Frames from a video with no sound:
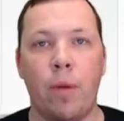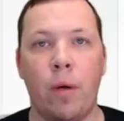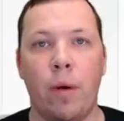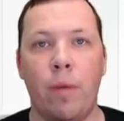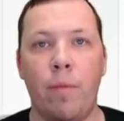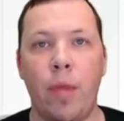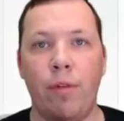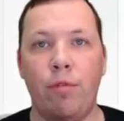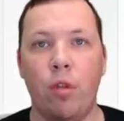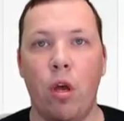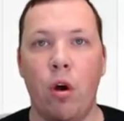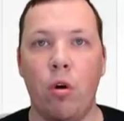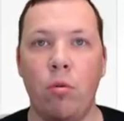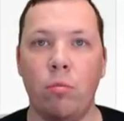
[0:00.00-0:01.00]
If
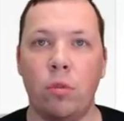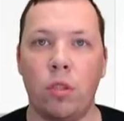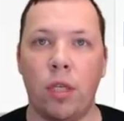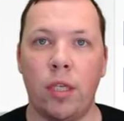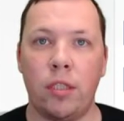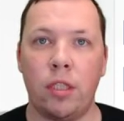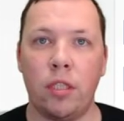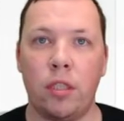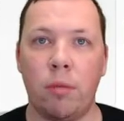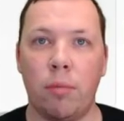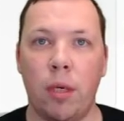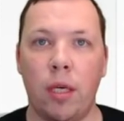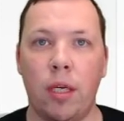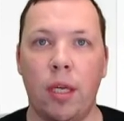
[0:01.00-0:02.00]
no, so let's say
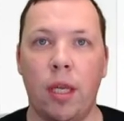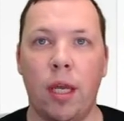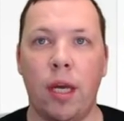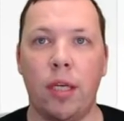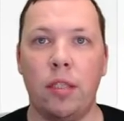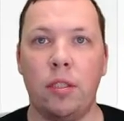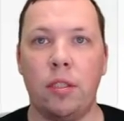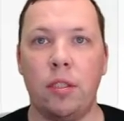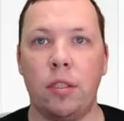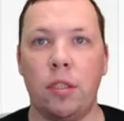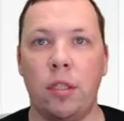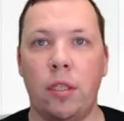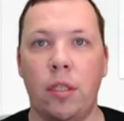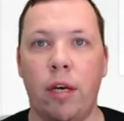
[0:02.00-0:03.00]
somebody declines,
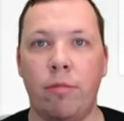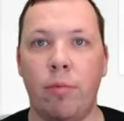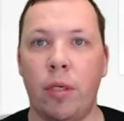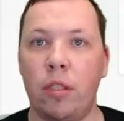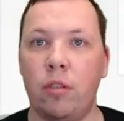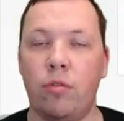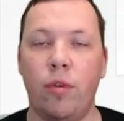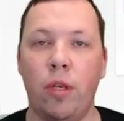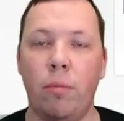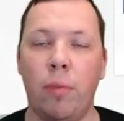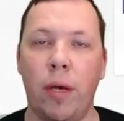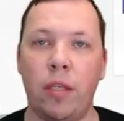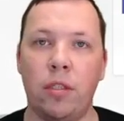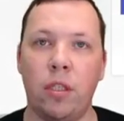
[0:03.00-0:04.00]
and I've made this really
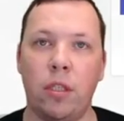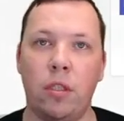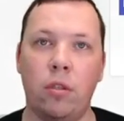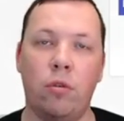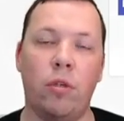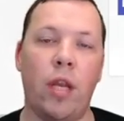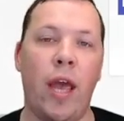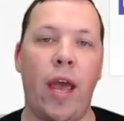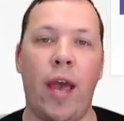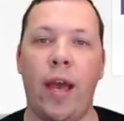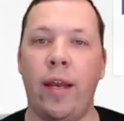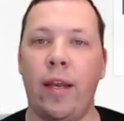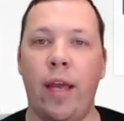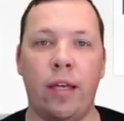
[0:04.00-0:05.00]
basic, you can
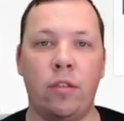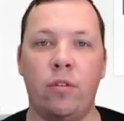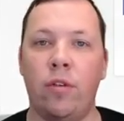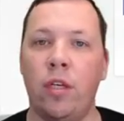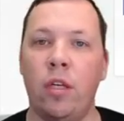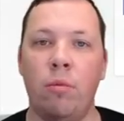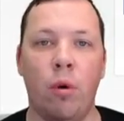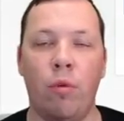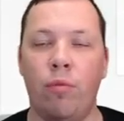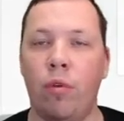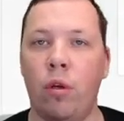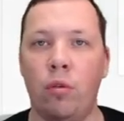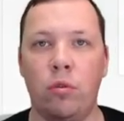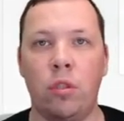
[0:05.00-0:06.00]
add extra email
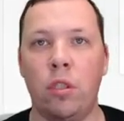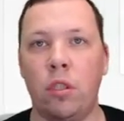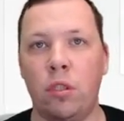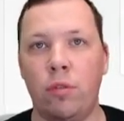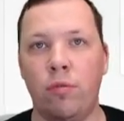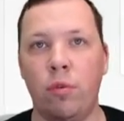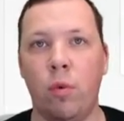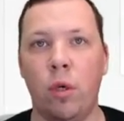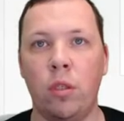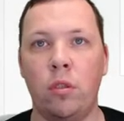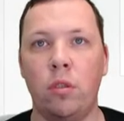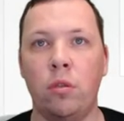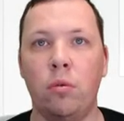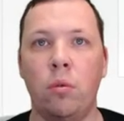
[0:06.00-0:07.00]
flows to this if you
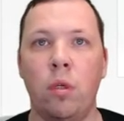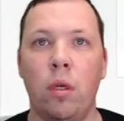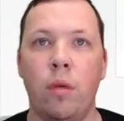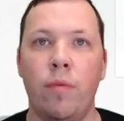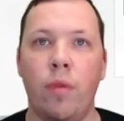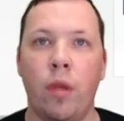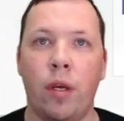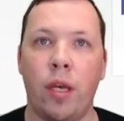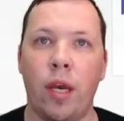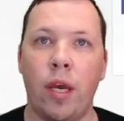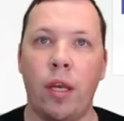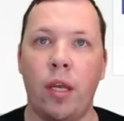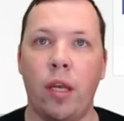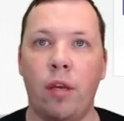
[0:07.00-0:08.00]
want to.
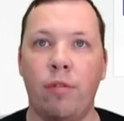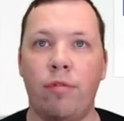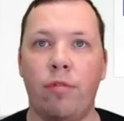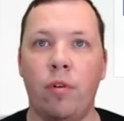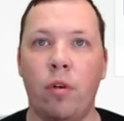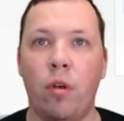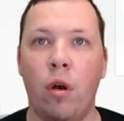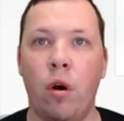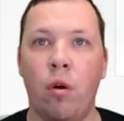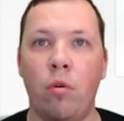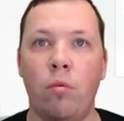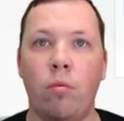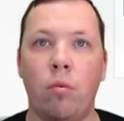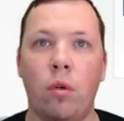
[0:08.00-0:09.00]
Again, if
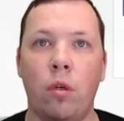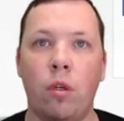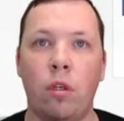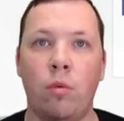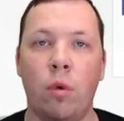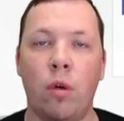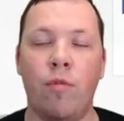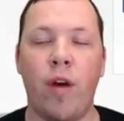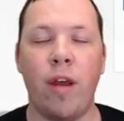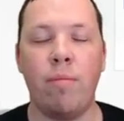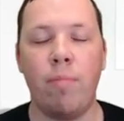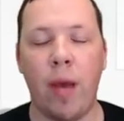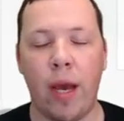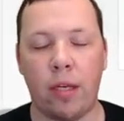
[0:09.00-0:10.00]
no, you want to
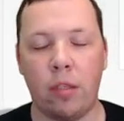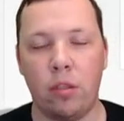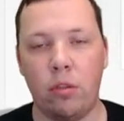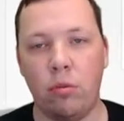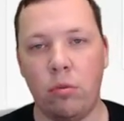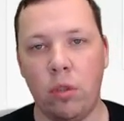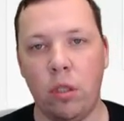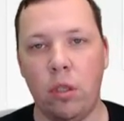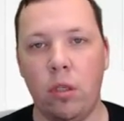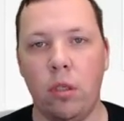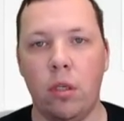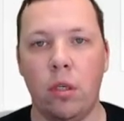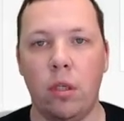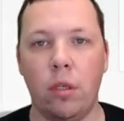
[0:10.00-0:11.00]
write back to
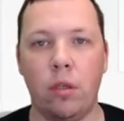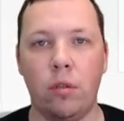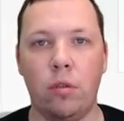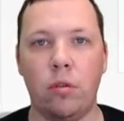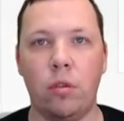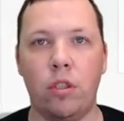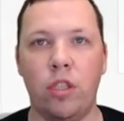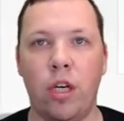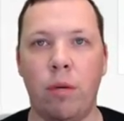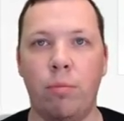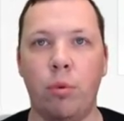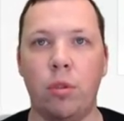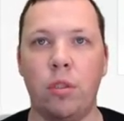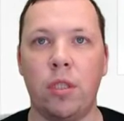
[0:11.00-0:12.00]
the
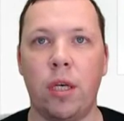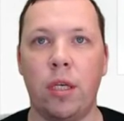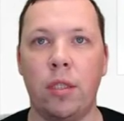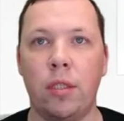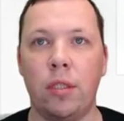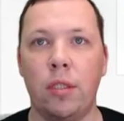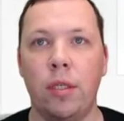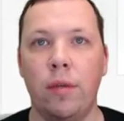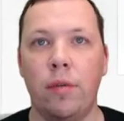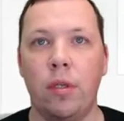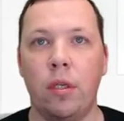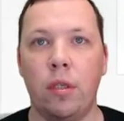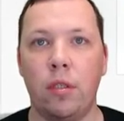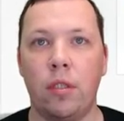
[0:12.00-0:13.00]
SharePoint site
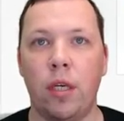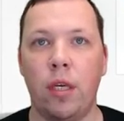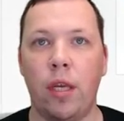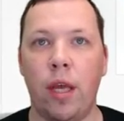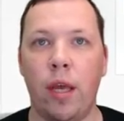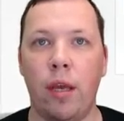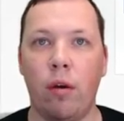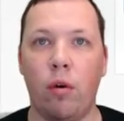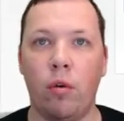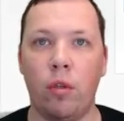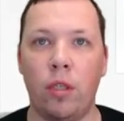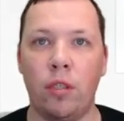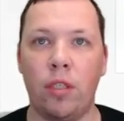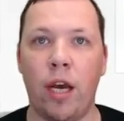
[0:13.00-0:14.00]
saying, hey,
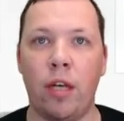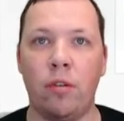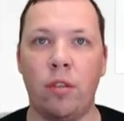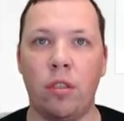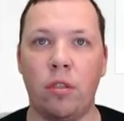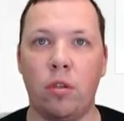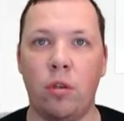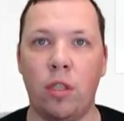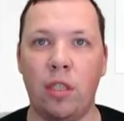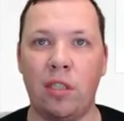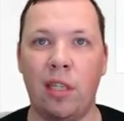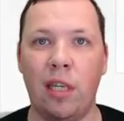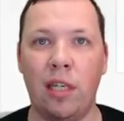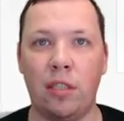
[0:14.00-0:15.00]
on this address, on
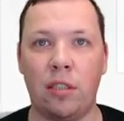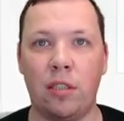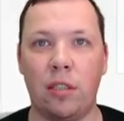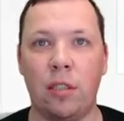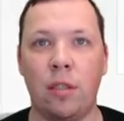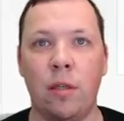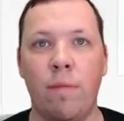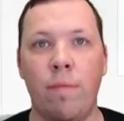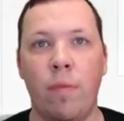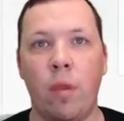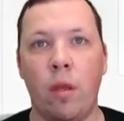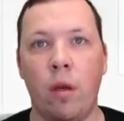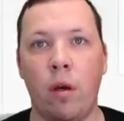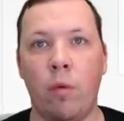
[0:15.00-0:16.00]
this list,
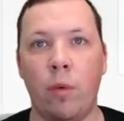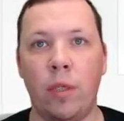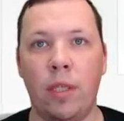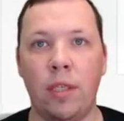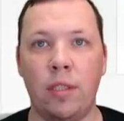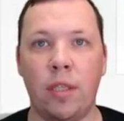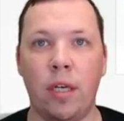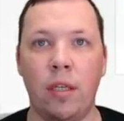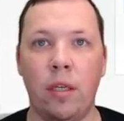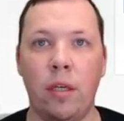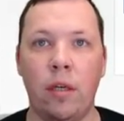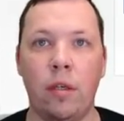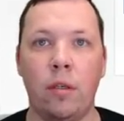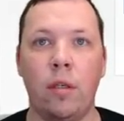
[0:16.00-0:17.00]
with this
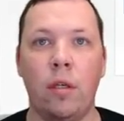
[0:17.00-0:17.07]
idea,